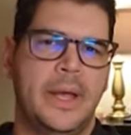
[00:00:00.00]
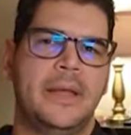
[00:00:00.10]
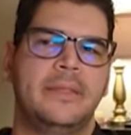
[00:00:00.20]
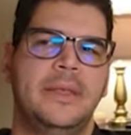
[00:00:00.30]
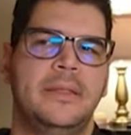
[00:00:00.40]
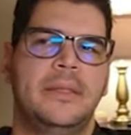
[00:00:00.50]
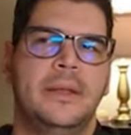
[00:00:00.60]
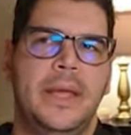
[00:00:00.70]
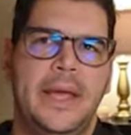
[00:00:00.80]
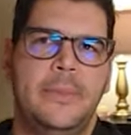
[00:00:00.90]
And I think that
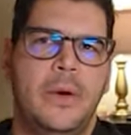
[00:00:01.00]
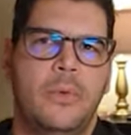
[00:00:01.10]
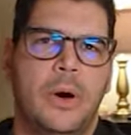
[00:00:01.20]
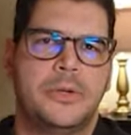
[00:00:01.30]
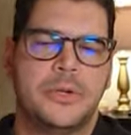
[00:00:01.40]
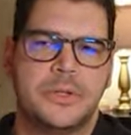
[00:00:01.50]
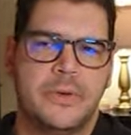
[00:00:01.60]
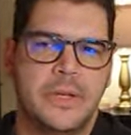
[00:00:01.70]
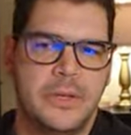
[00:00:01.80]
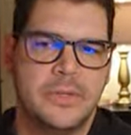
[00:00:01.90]
anime watchers are
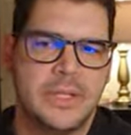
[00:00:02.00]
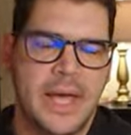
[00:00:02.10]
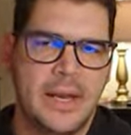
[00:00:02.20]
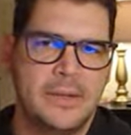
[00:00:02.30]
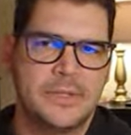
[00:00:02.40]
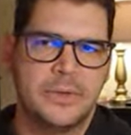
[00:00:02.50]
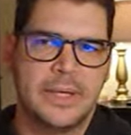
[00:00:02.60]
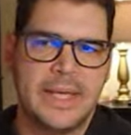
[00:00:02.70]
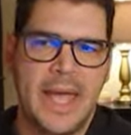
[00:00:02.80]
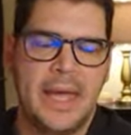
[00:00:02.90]
very used to that. And so
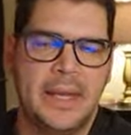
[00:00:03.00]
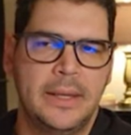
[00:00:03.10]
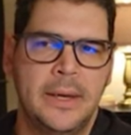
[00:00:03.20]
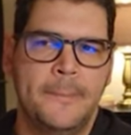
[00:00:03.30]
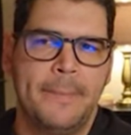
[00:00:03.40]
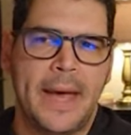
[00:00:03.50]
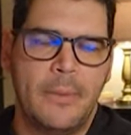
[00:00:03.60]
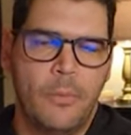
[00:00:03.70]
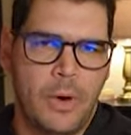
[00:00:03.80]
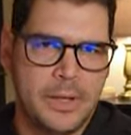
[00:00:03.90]
again,
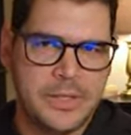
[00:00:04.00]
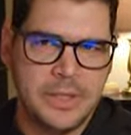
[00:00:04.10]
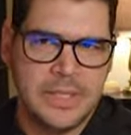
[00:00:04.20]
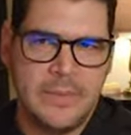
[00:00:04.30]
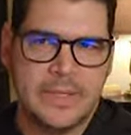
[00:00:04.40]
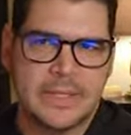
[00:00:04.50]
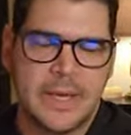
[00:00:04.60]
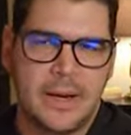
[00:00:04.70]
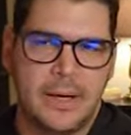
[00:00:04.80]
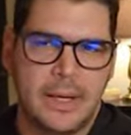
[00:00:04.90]
I'm watching Demon
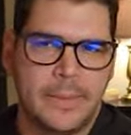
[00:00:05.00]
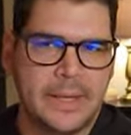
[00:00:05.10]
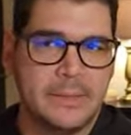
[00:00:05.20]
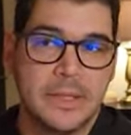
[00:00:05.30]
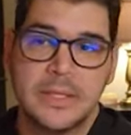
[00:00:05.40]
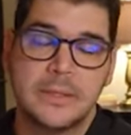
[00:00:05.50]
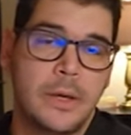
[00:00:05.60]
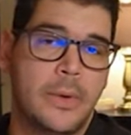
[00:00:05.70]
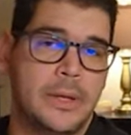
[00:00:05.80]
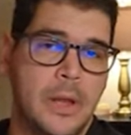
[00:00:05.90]
Slayer and I'm like, this is
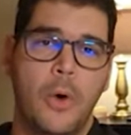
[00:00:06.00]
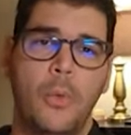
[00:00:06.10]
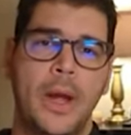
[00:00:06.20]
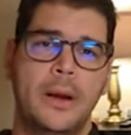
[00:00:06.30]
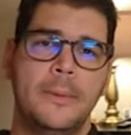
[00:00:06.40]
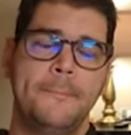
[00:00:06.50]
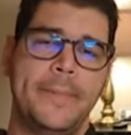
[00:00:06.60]
going nowhere.